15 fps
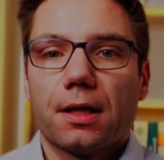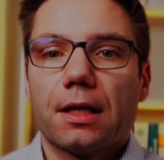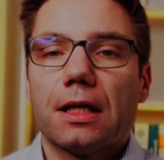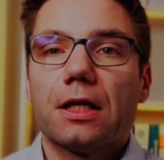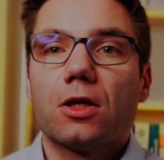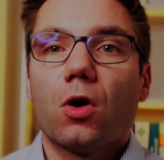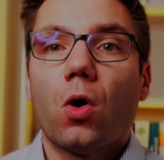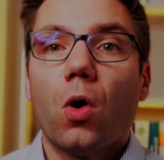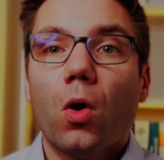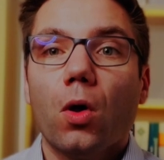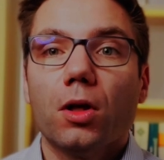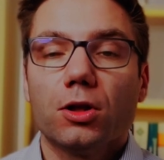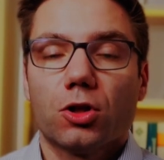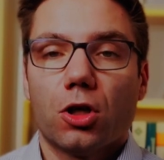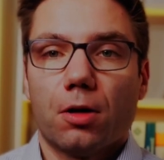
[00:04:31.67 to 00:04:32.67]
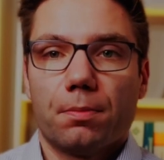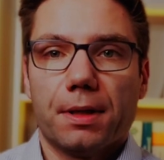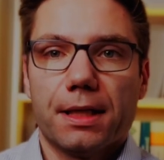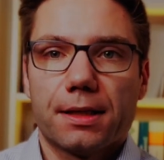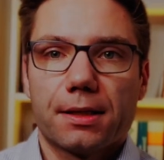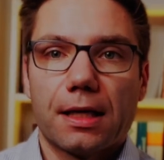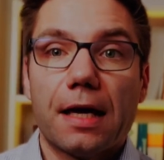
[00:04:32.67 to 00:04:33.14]
in all
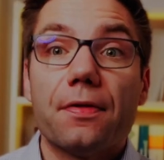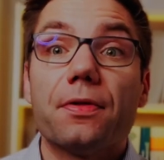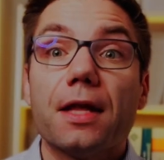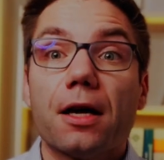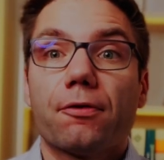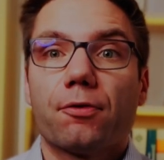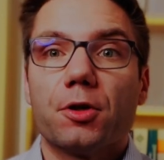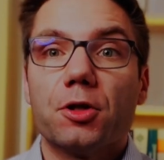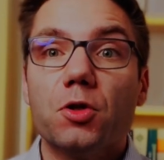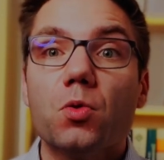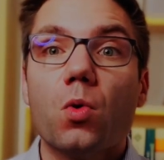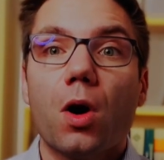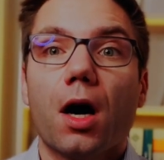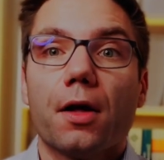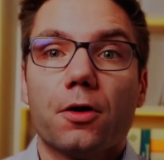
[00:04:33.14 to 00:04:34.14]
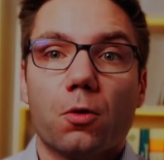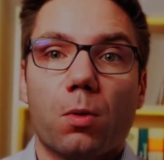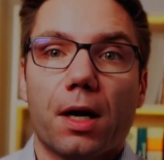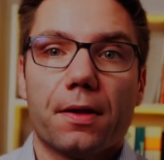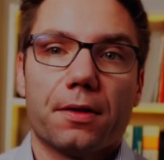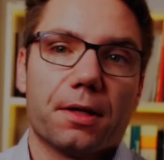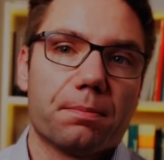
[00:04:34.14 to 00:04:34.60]
topics and therefore you are the
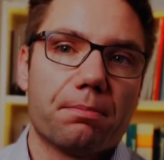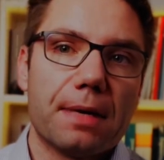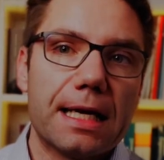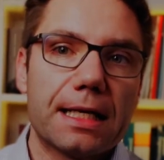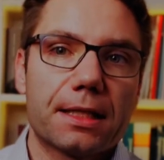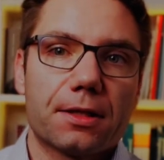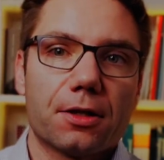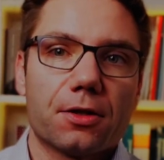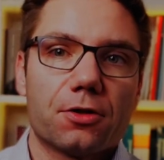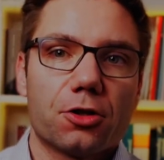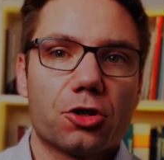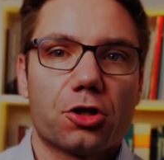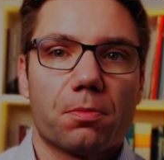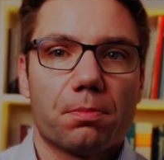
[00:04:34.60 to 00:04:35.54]
one that makes the decision